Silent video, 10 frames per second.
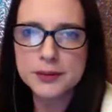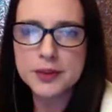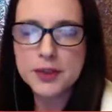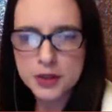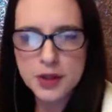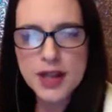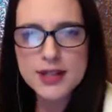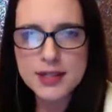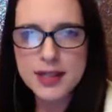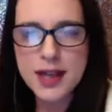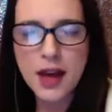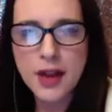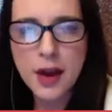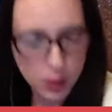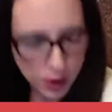Do you guys see how
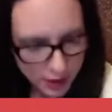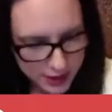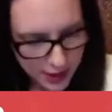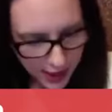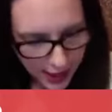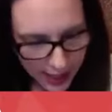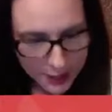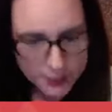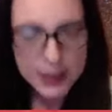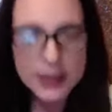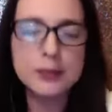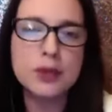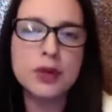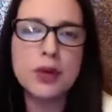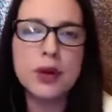that works? How many
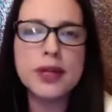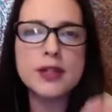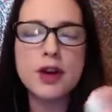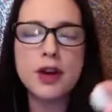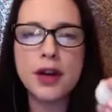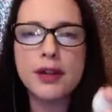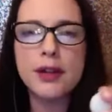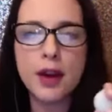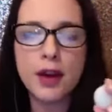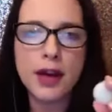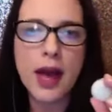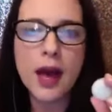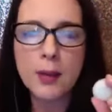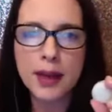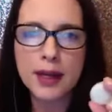employees are in there and
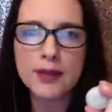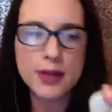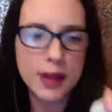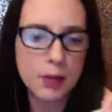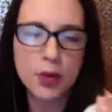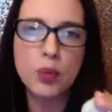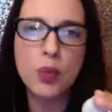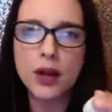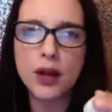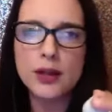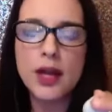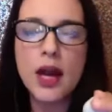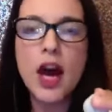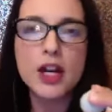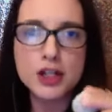how many of them would want
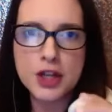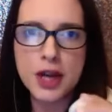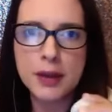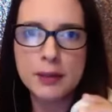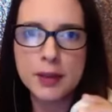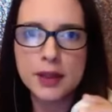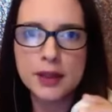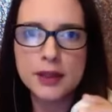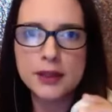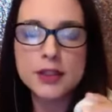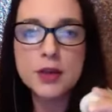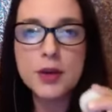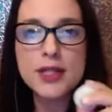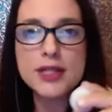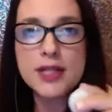a gem to
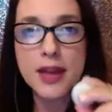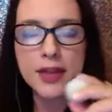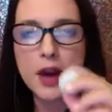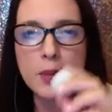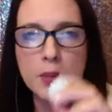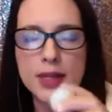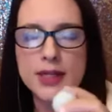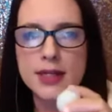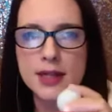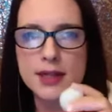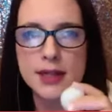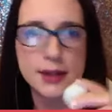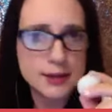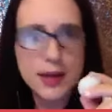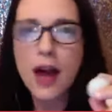extend their business?
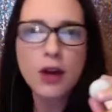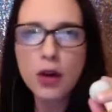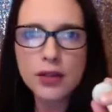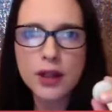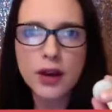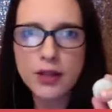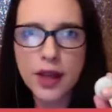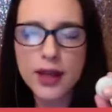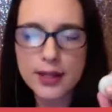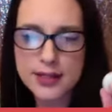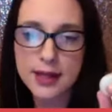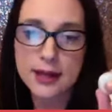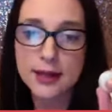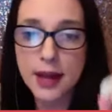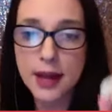Not only are they
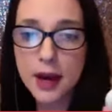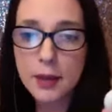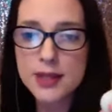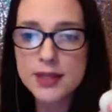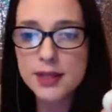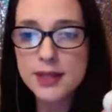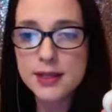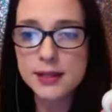extending their business,